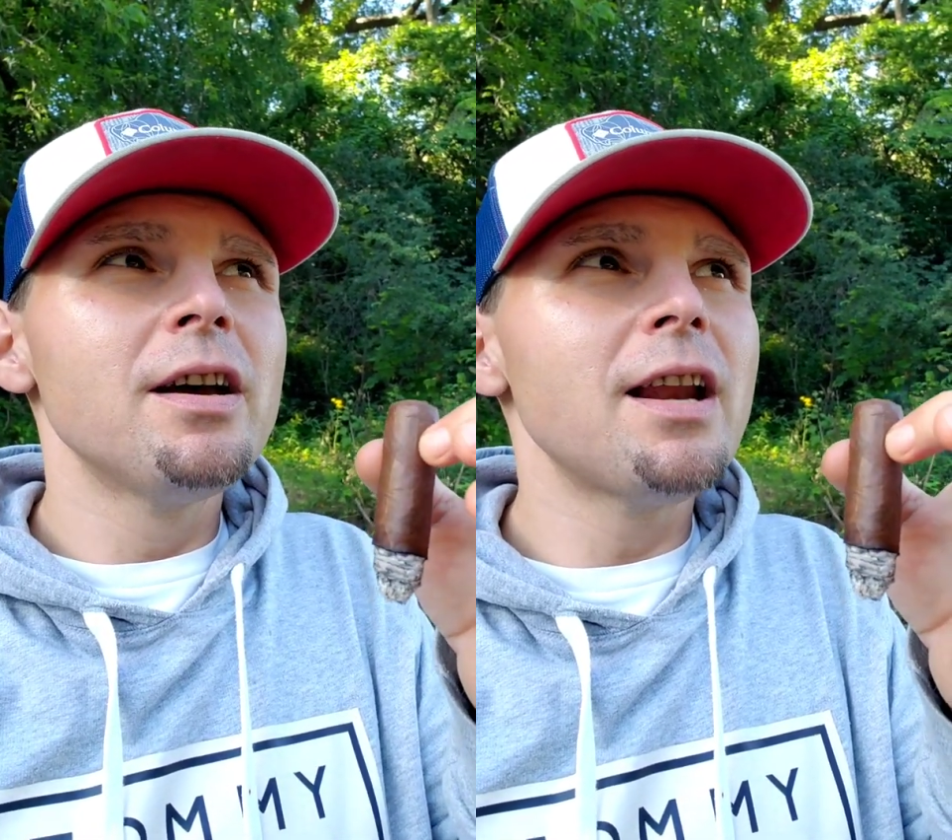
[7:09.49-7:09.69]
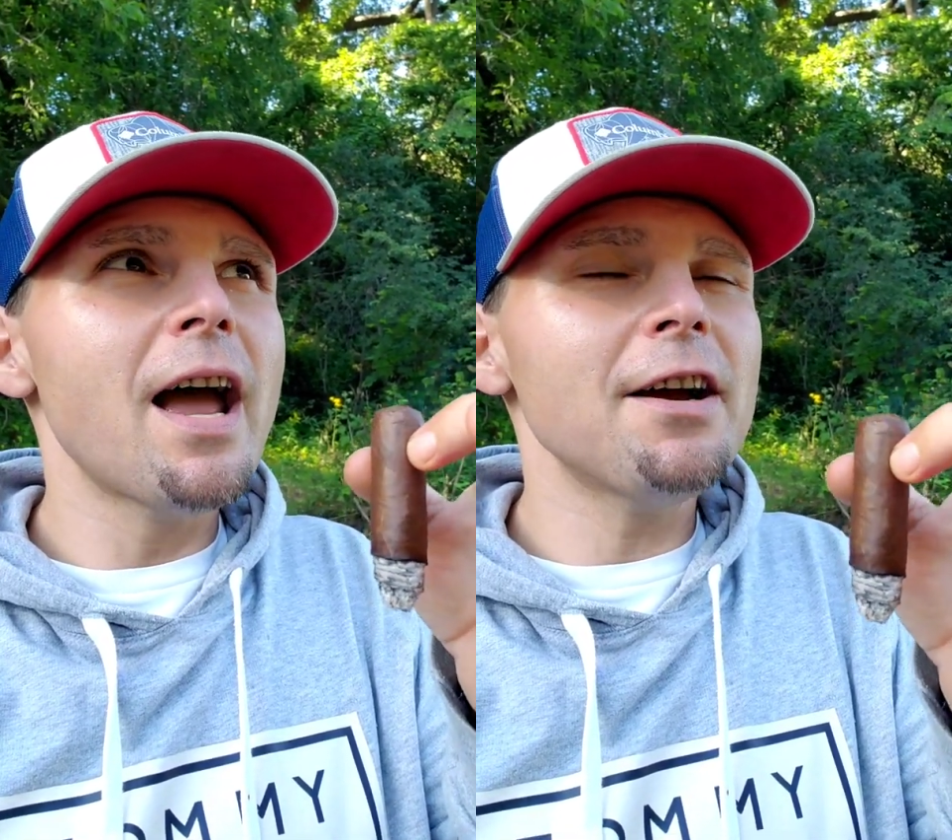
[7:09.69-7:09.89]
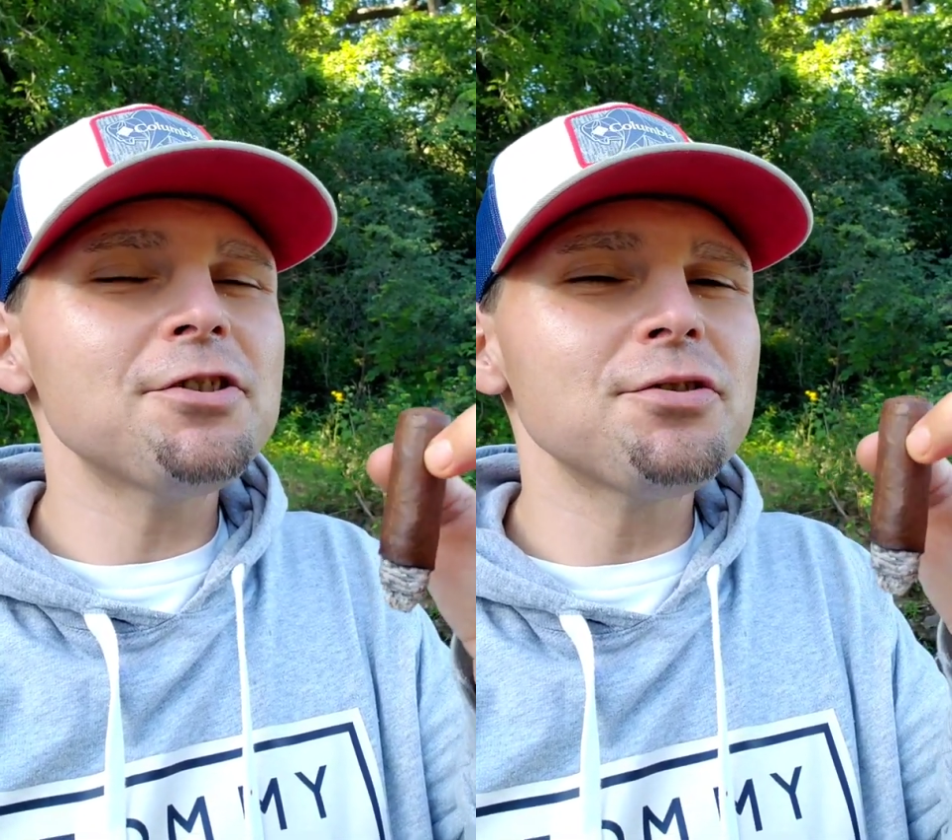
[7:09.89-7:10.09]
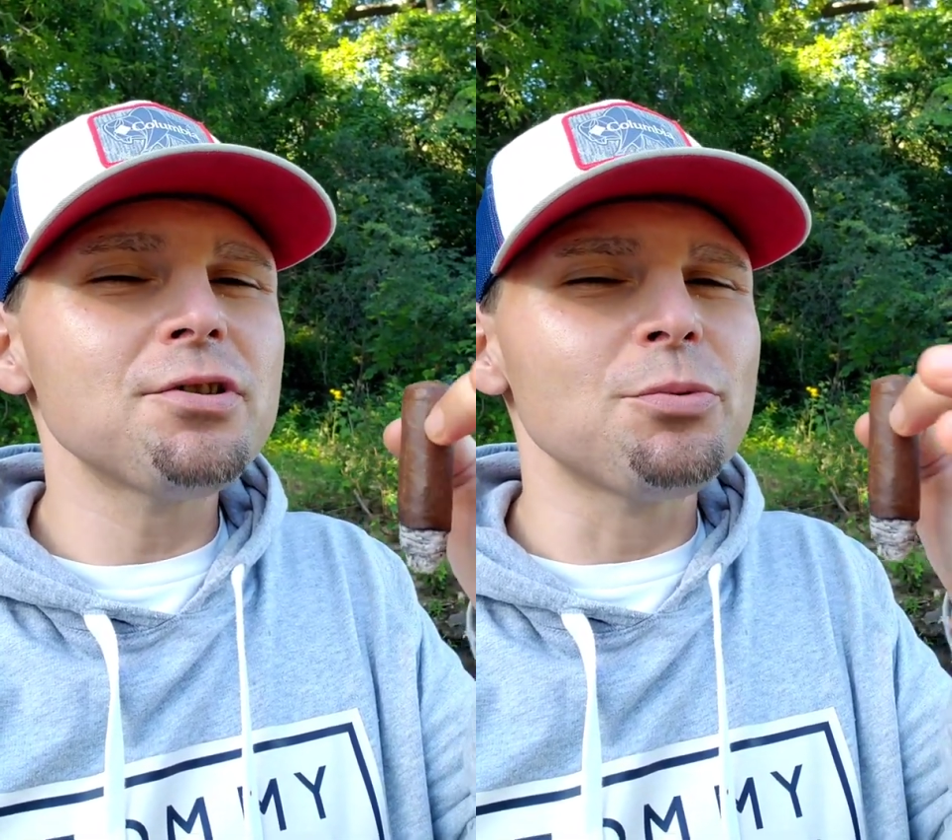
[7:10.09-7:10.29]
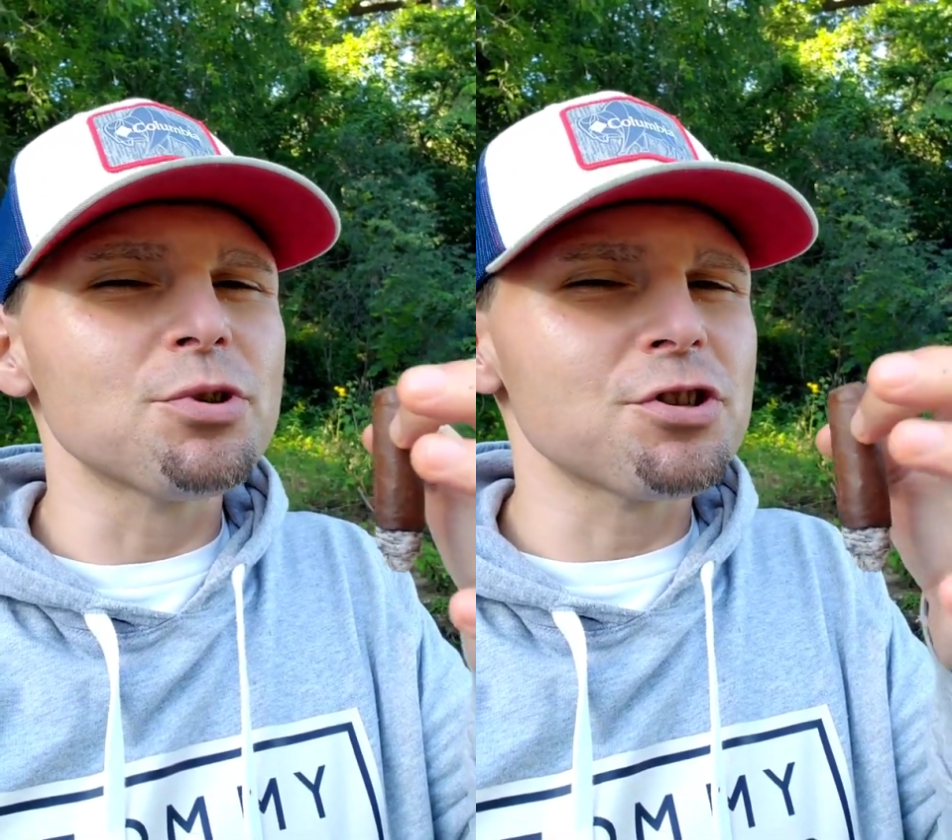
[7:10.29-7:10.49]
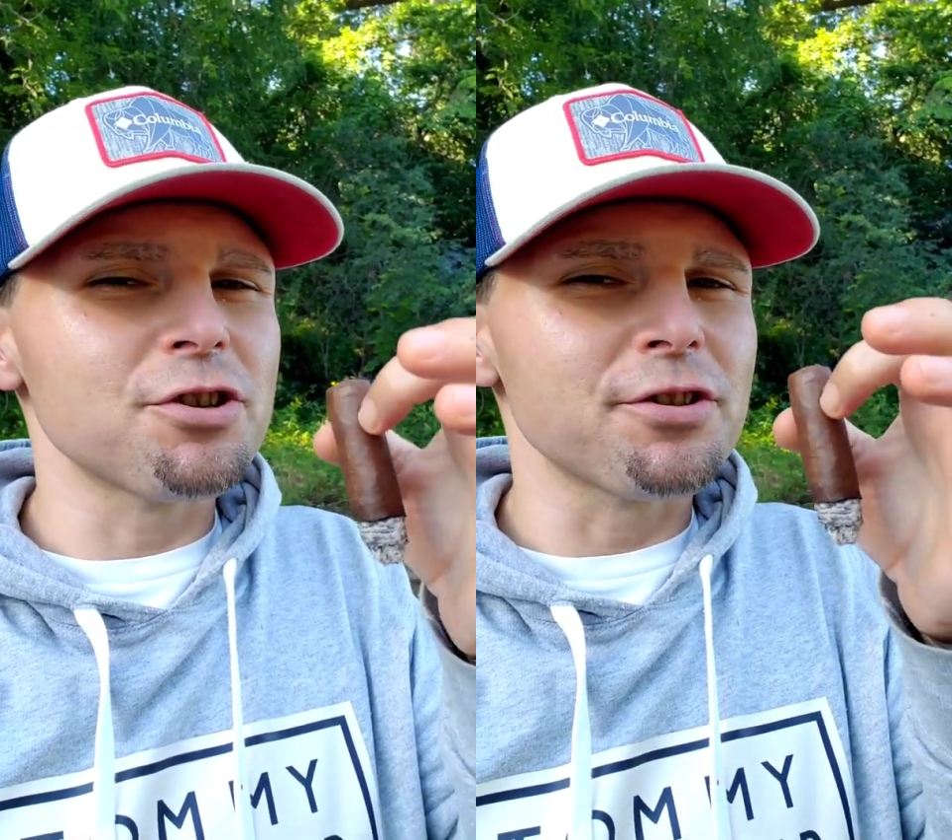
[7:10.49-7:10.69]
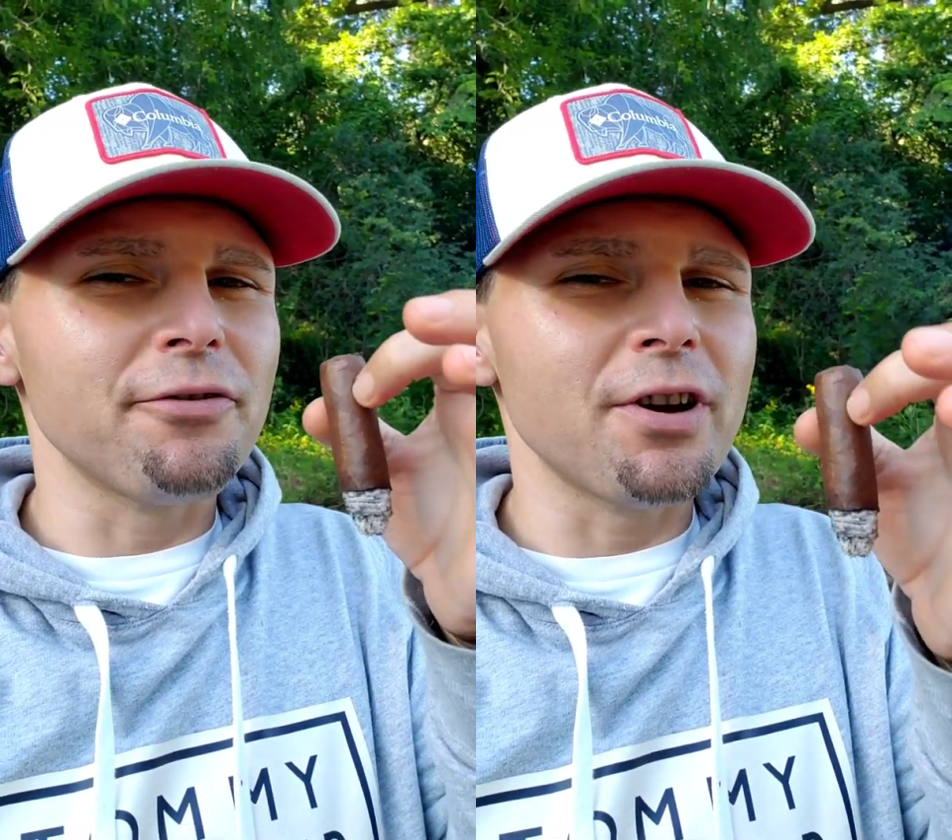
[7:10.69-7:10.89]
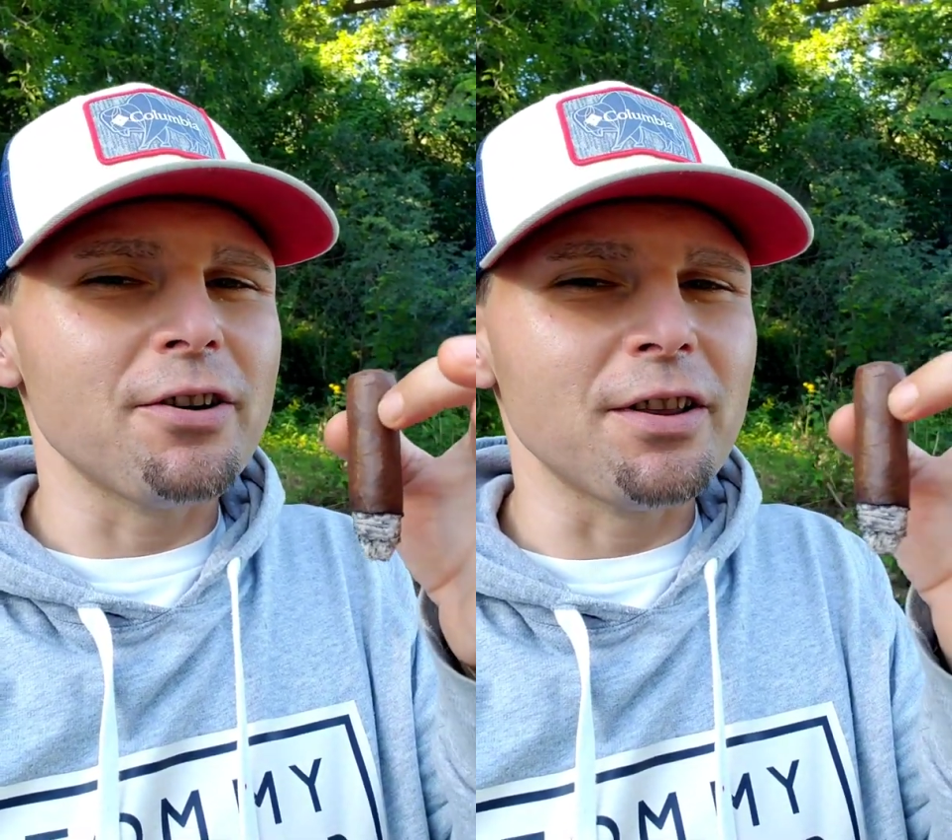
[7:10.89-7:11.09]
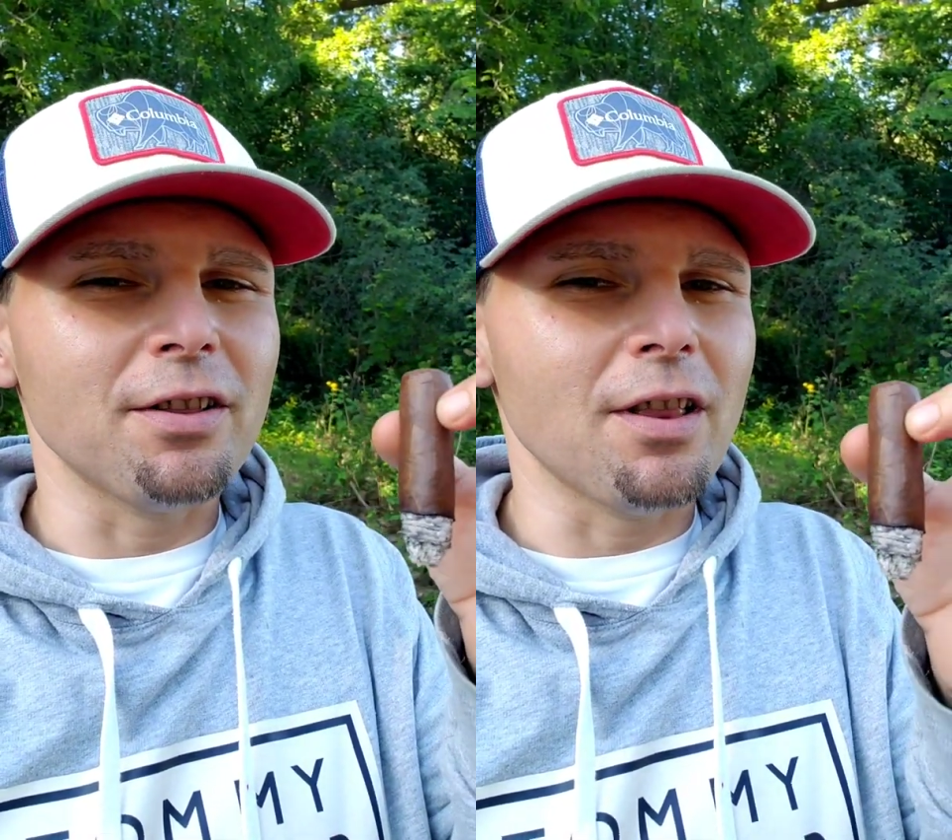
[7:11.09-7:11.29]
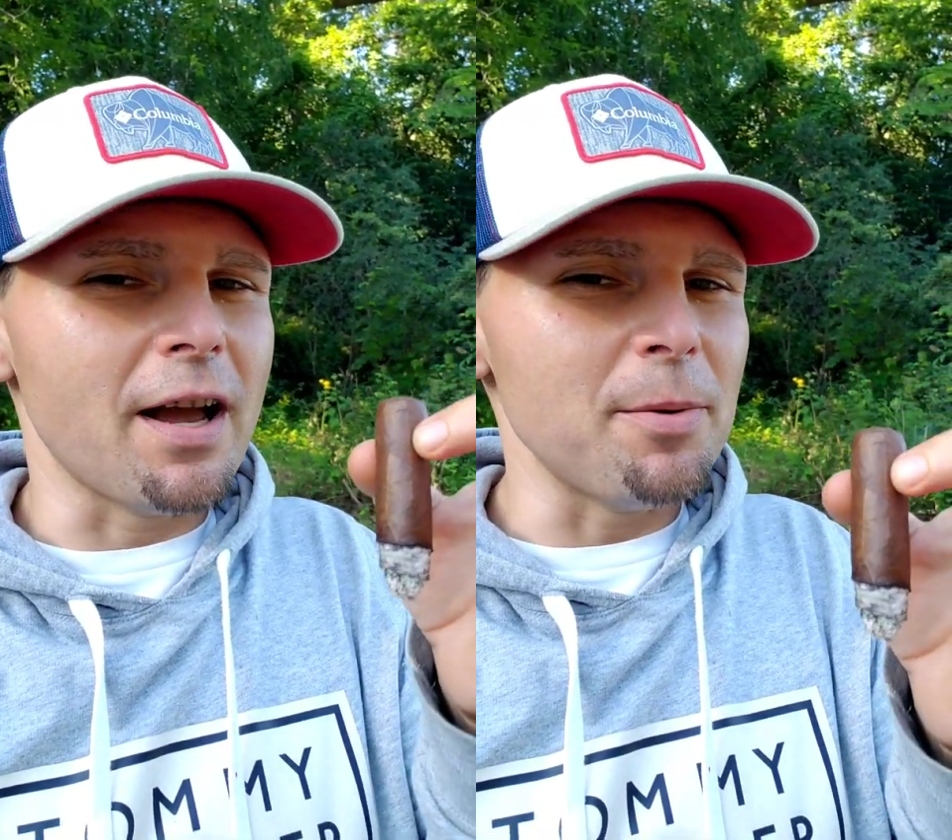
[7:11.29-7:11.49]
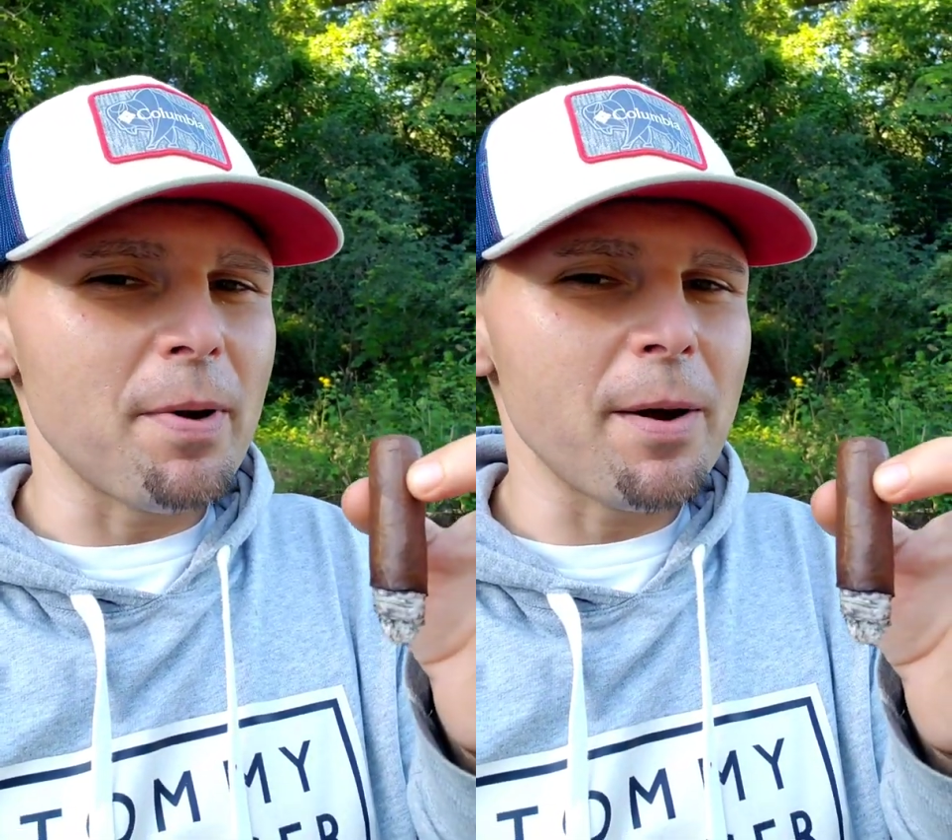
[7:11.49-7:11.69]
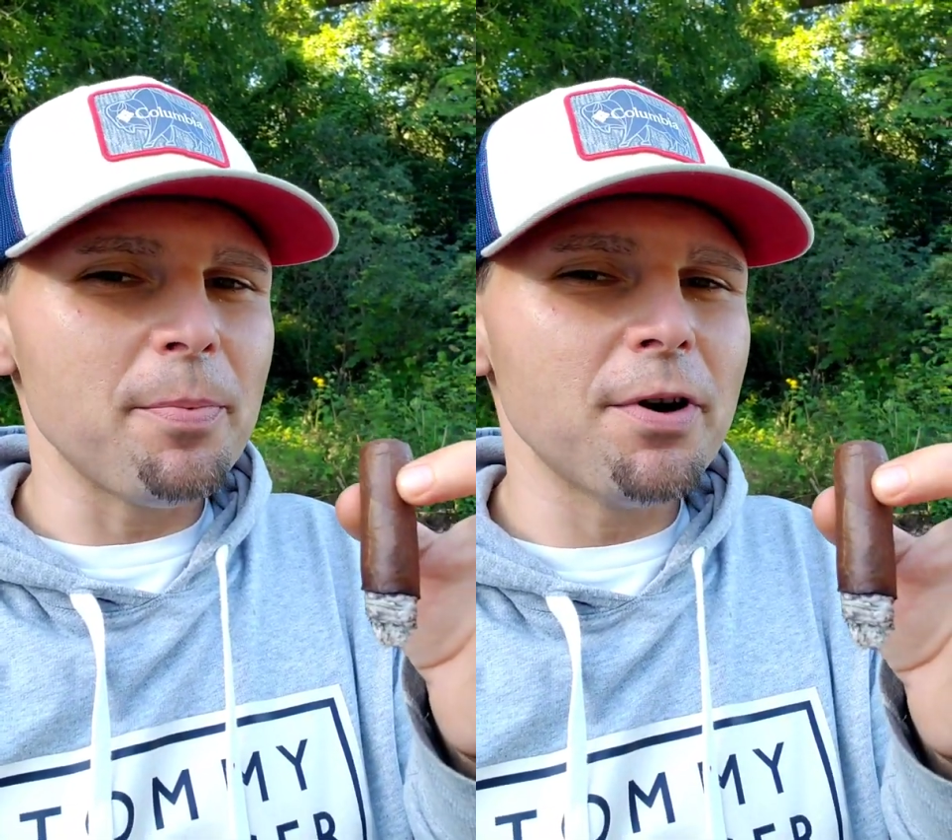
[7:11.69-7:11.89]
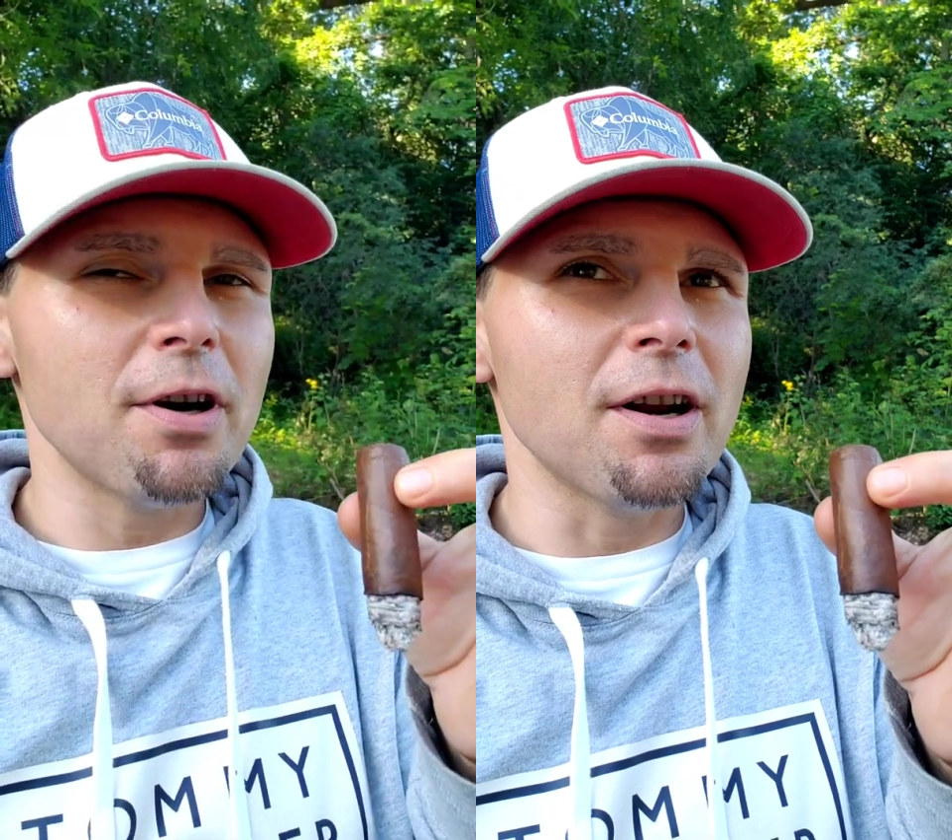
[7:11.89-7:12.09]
it actually was just a very light pepper.